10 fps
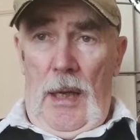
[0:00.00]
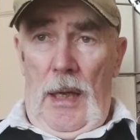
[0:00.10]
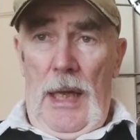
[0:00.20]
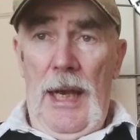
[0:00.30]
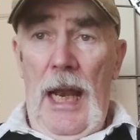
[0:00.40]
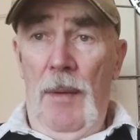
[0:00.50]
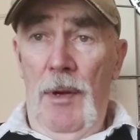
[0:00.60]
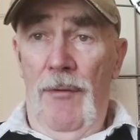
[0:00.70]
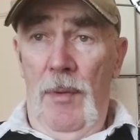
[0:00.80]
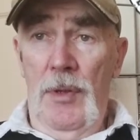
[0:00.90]

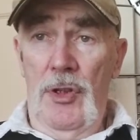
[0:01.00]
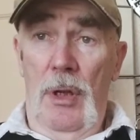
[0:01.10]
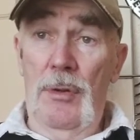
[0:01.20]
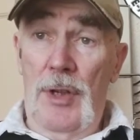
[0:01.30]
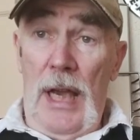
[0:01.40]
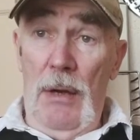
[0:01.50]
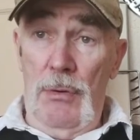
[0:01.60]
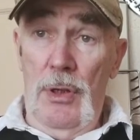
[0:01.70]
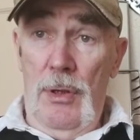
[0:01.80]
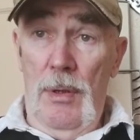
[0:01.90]
element from the Salute
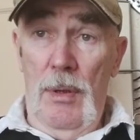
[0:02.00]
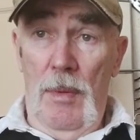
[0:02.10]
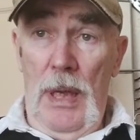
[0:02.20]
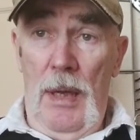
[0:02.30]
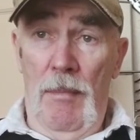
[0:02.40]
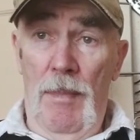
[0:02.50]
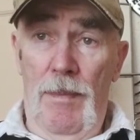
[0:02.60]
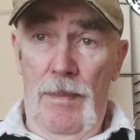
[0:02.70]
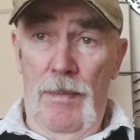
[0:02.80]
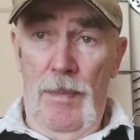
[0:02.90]
Scouts.
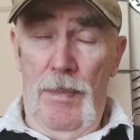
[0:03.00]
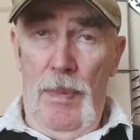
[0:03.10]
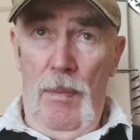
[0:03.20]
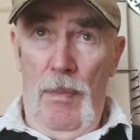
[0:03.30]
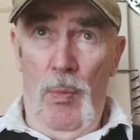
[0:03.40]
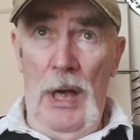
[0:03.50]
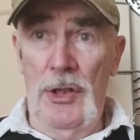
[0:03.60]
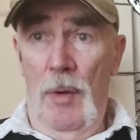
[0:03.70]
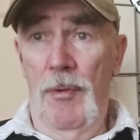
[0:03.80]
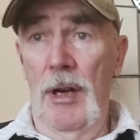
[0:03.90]

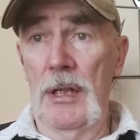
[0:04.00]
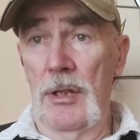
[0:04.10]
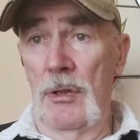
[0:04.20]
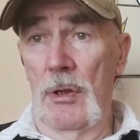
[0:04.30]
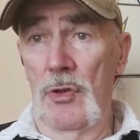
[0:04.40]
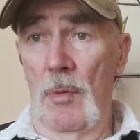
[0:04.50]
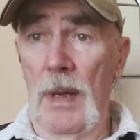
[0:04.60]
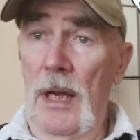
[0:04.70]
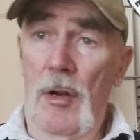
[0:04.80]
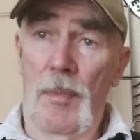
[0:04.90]
White operators and also
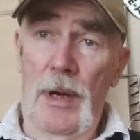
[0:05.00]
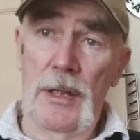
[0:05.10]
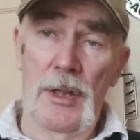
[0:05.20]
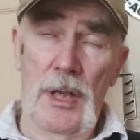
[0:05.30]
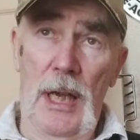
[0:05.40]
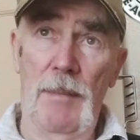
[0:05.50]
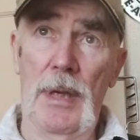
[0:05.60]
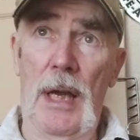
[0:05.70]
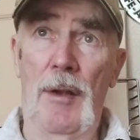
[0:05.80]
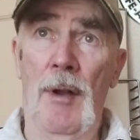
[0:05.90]
black operators came
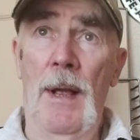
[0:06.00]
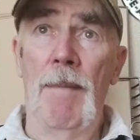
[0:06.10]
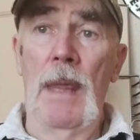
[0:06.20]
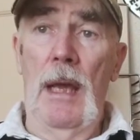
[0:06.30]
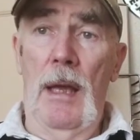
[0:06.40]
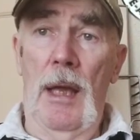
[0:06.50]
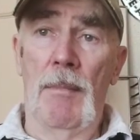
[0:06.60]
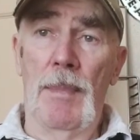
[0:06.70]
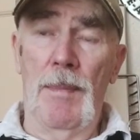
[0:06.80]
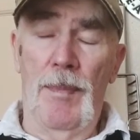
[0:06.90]
down.
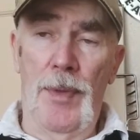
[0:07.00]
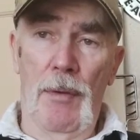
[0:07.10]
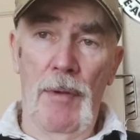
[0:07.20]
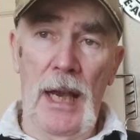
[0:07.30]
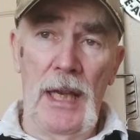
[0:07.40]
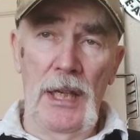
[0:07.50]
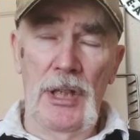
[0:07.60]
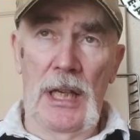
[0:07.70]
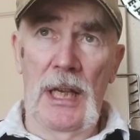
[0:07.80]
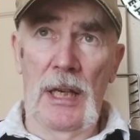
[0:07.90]
The recces
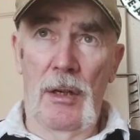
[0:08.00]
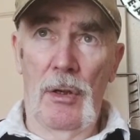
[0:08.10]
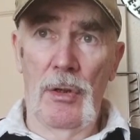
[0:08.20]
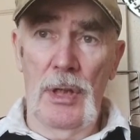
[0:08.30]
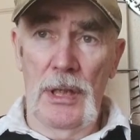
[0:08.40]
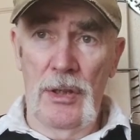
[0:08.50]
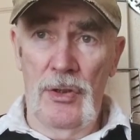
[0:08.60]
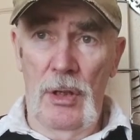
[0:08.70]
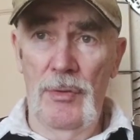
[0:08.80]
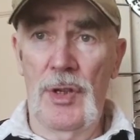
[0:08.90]
had had a look at the
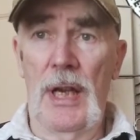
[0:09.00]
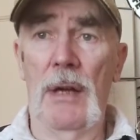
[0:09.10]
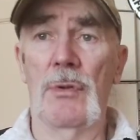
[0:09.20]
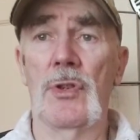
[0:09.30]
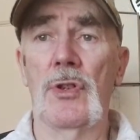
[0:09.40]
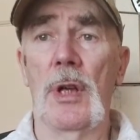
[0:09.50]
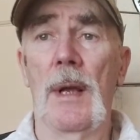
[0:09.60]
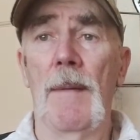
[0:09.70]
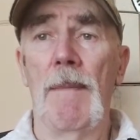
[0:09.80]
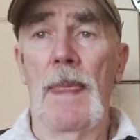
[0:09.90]
Salute Scouts,
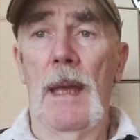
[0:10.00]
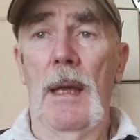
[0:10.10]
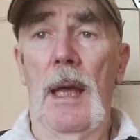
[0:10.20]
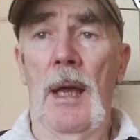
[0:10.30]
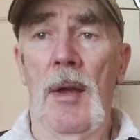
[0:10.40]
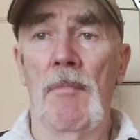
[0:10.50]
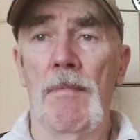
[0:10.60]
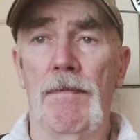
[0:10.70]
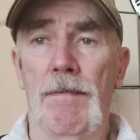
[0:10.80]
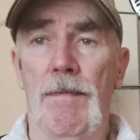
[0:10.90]
gone